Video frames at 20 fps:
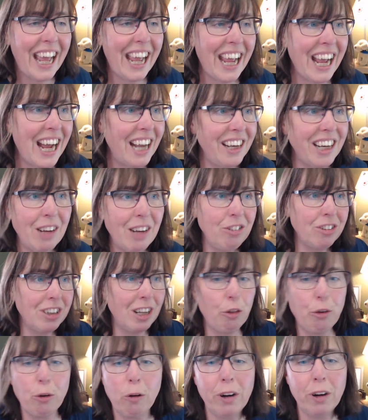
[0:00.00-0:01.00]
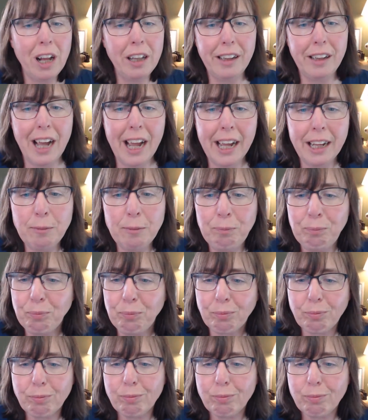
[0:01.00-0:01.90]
And I'm just going to throw it online.